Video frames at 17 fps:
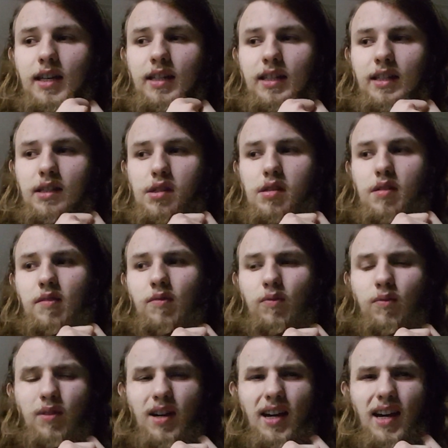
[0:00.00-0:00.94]
is
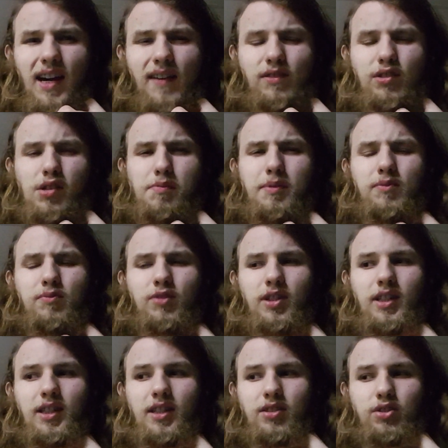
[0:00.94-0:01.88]
I've just been
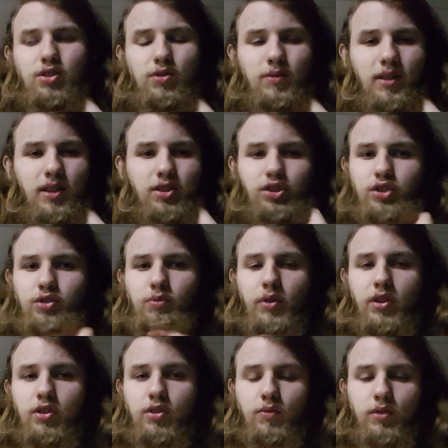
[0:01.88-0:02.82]
running into an issue
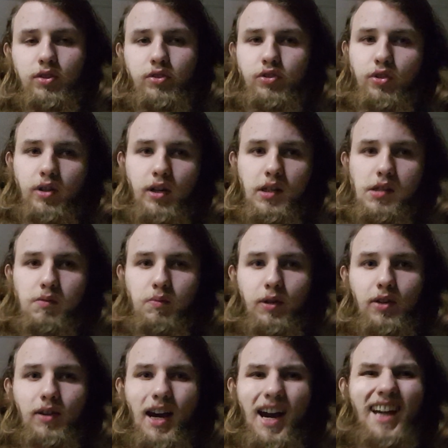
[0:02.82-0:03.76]
with Union Cross
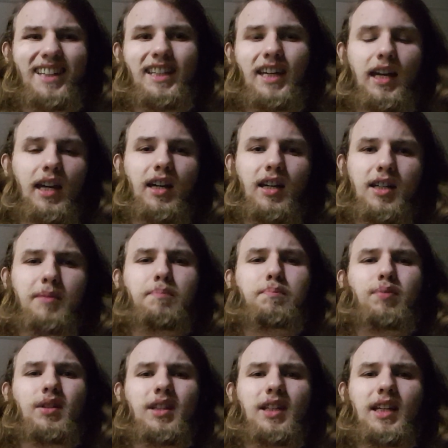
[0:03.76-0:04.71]
where I can't
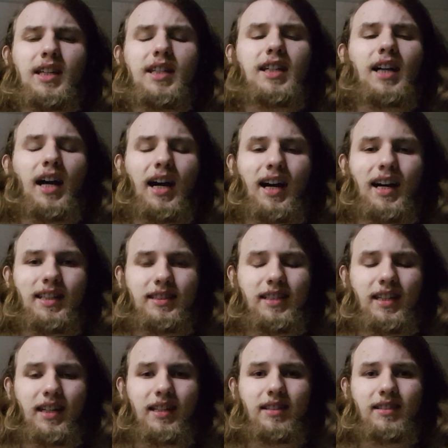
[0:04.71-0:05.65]
complete
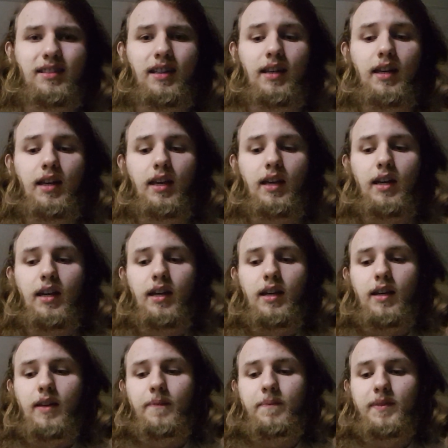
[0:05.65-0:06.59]
content
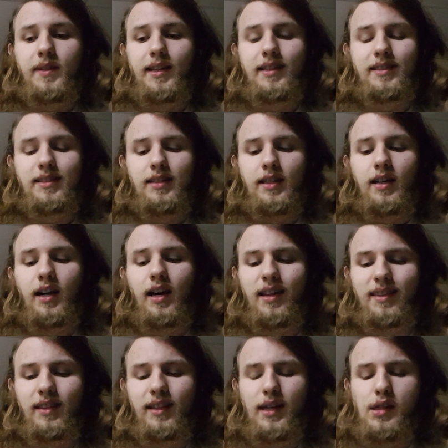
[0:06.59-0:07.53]
and
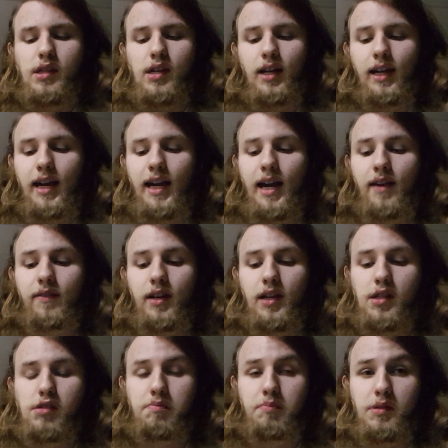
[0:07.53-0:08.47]
unless I have
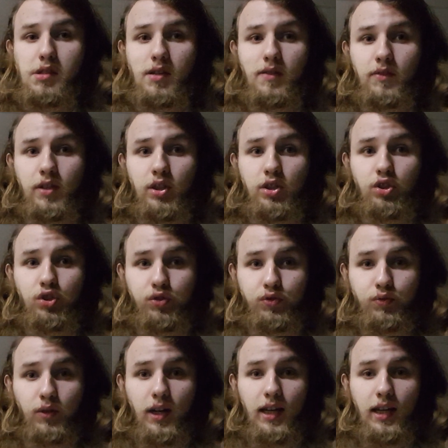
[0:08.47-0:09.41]
a specific
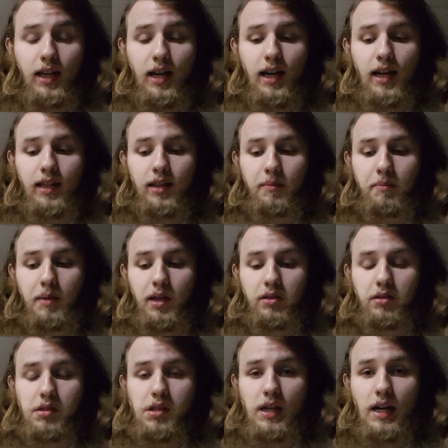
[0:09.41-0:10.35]
trait on the
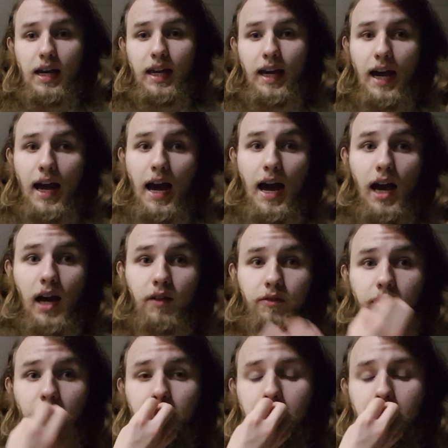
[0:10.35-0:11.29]
medals I have.
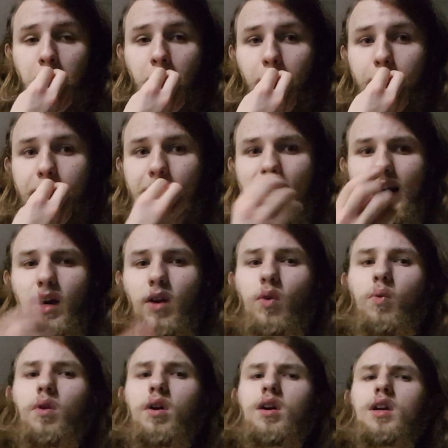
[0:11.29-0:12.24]

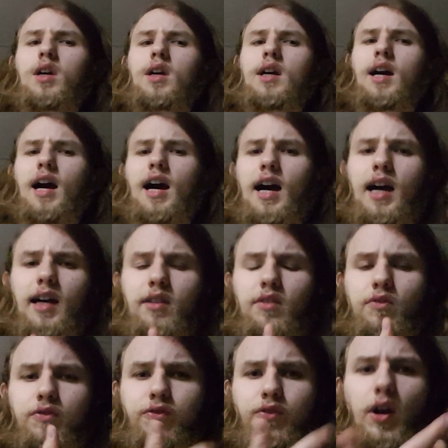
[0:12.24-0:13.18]
Now,
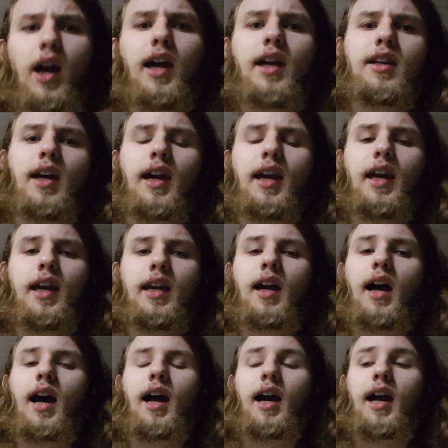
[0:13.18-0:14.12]
on
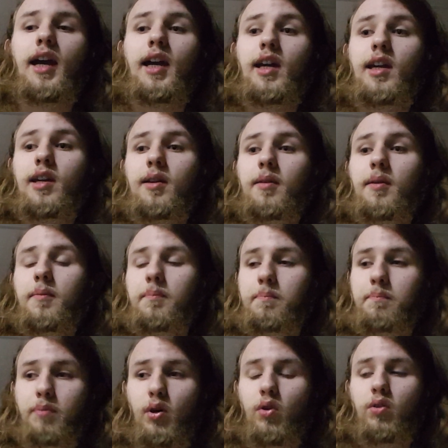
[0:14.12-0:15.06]
Friday, I
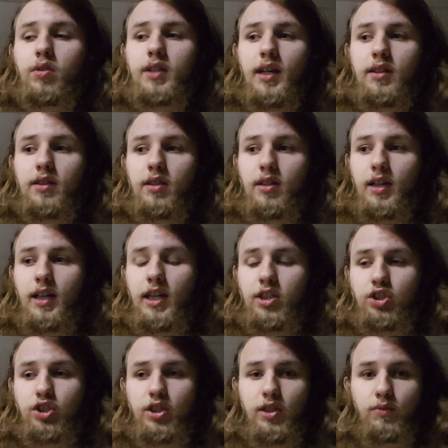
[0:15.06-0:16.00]
pulled on the
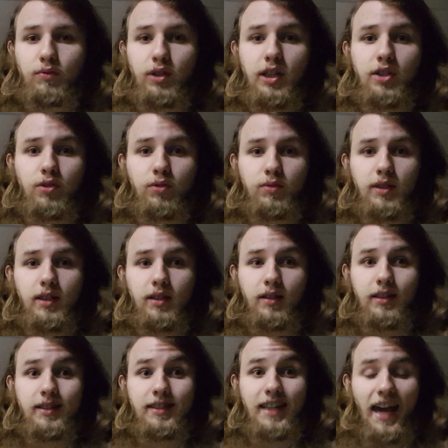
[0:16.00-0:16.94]
HD Riku
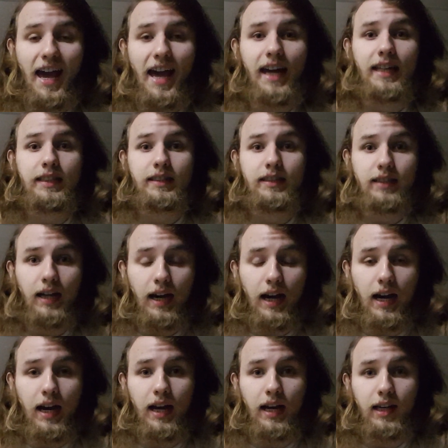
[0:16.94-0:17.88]
deal 10
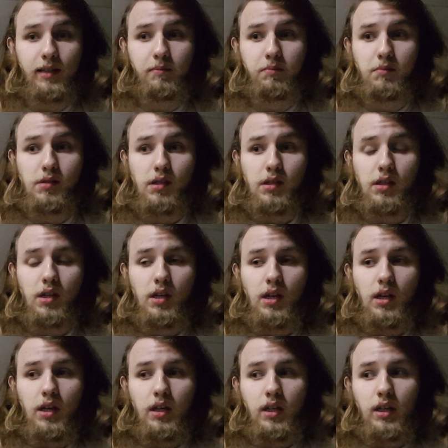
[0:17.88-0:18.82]
times
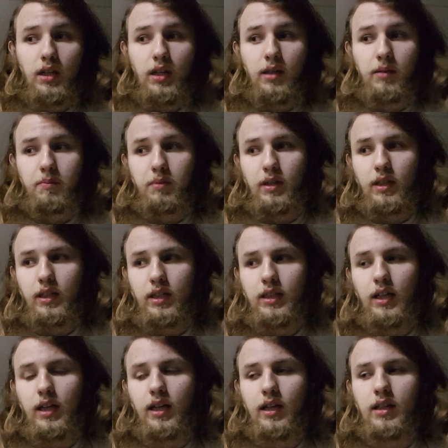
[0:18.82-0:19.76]

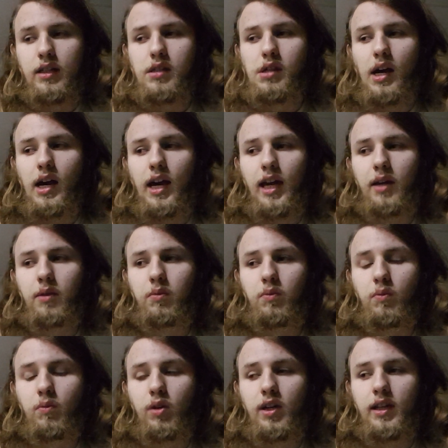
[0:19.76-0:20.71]
because I
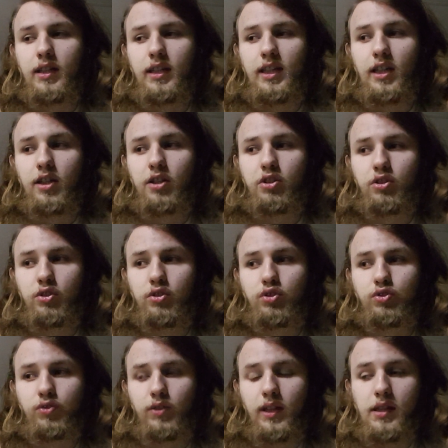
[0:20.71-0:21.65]
wanted to get good
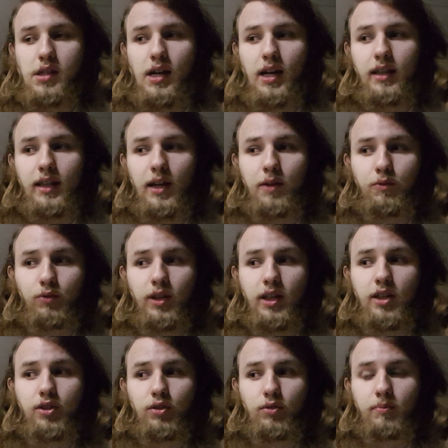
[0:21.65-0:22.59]
traits on that
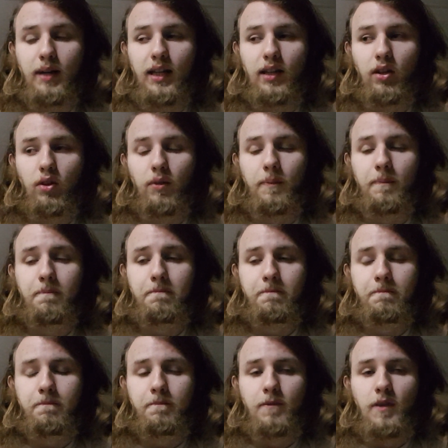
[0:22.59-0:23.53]
Riku medal.
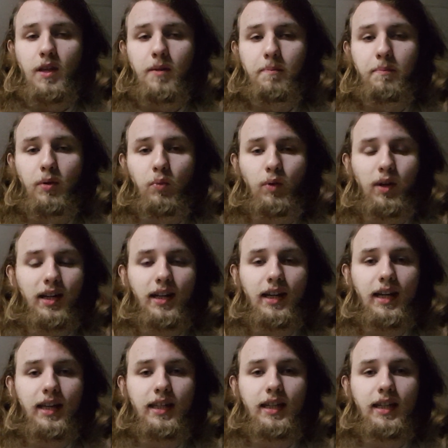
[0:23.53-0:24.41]
But what did I